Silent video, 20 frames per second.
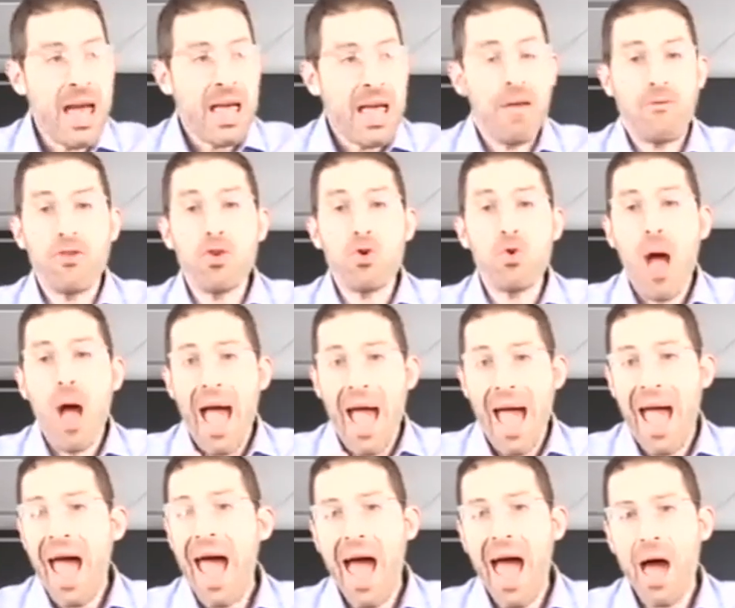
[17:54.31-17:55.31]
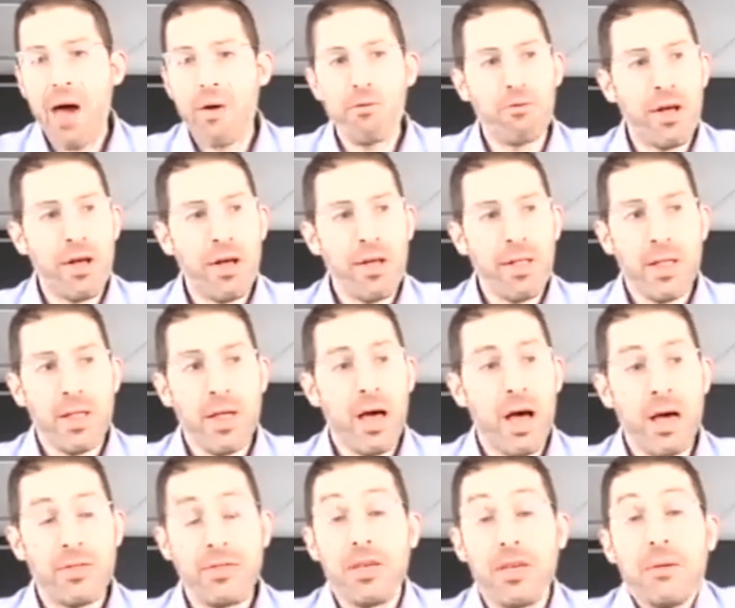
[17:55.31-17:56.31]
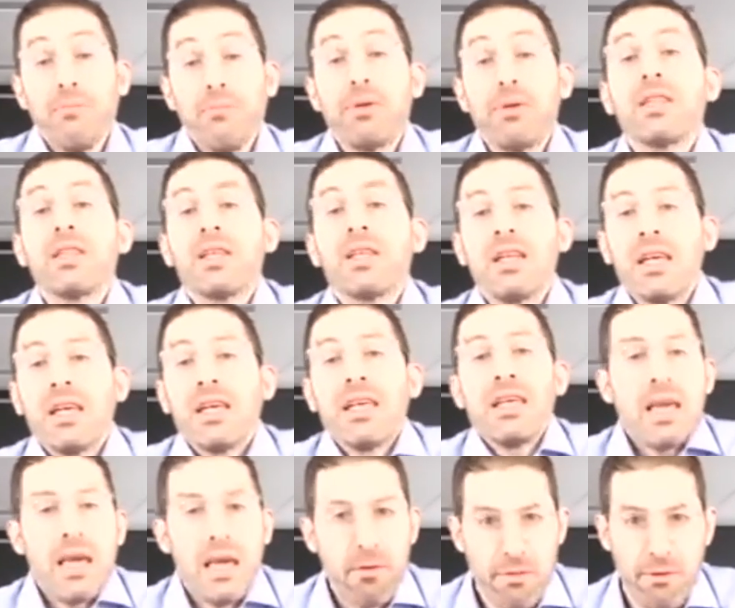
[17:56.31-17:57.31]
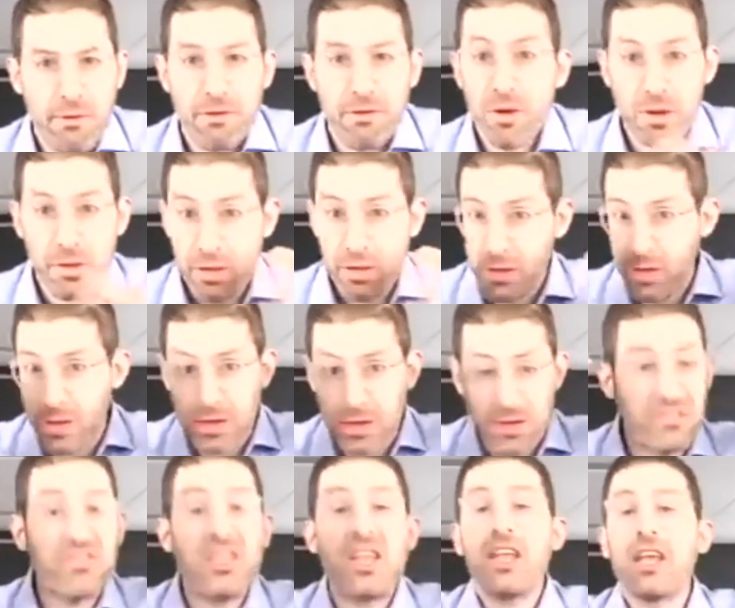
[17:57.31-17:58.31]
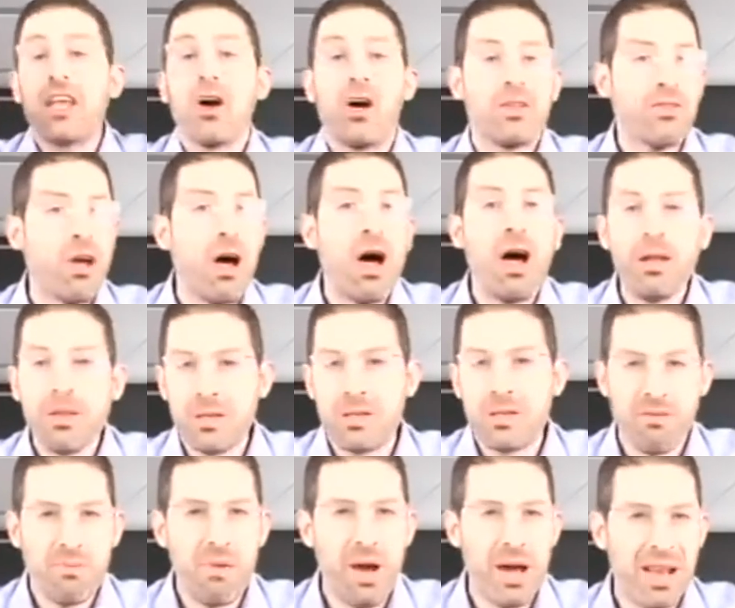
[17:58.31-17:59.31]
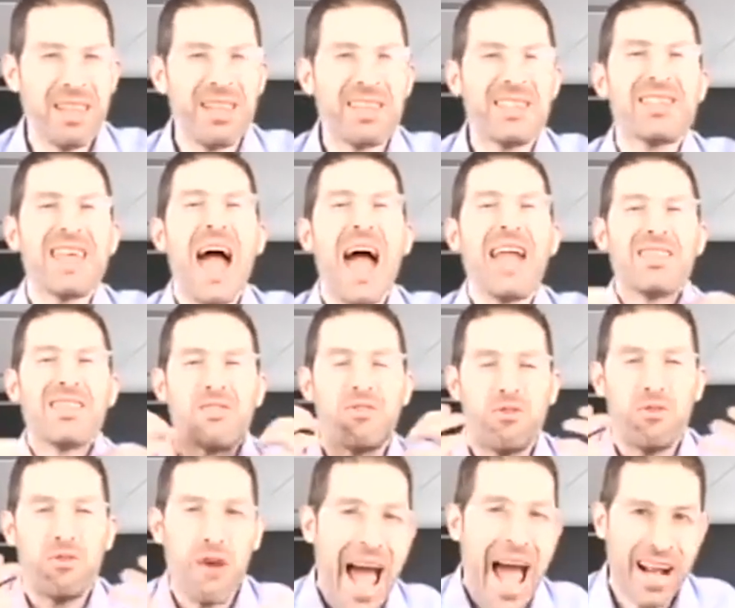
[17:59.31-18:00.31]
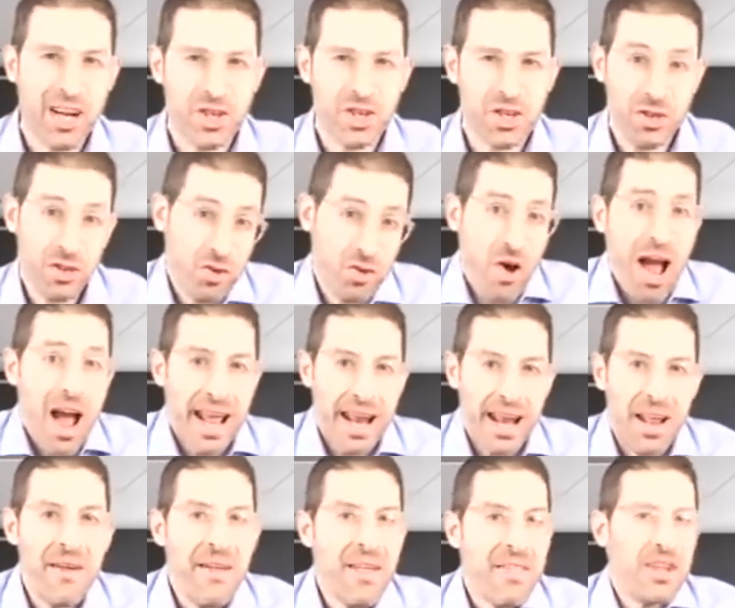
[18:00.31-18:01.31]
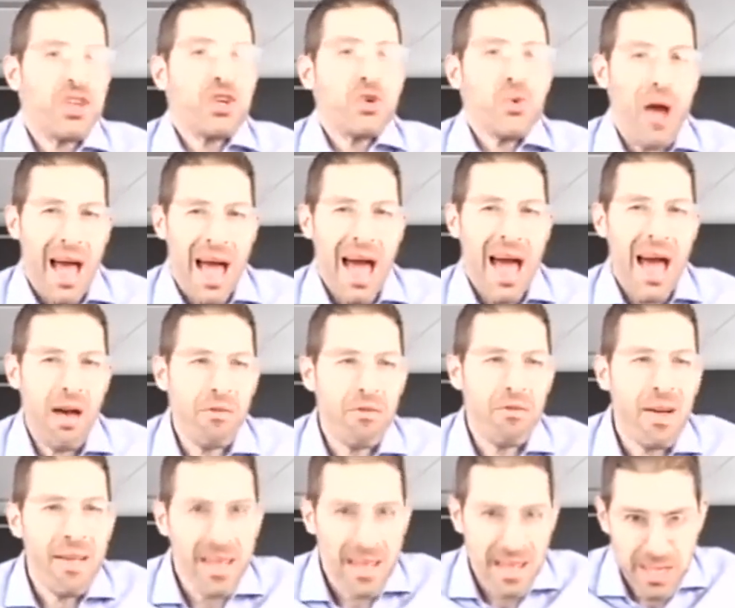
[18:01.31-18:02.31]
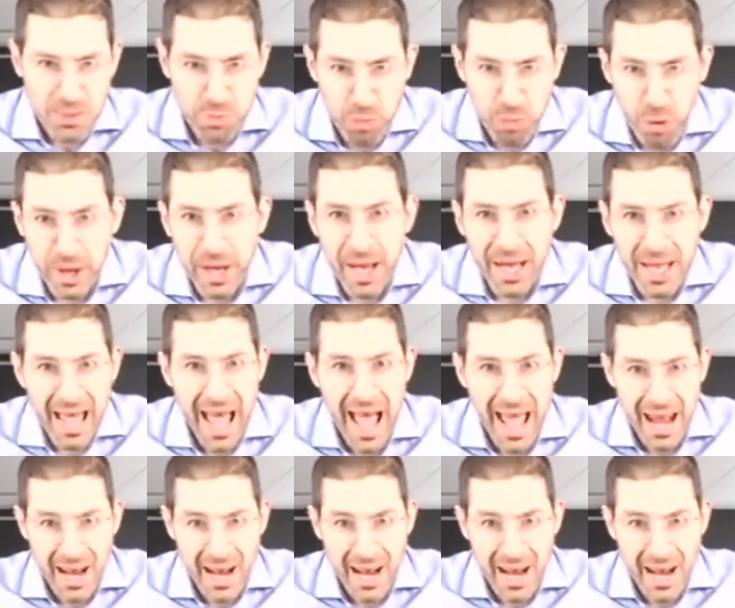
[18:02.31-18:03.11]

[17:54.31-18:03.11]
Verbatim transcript: If you have the ability to give, if you're sitting on tons of money, the satisfaction, try it, that you have is bringing that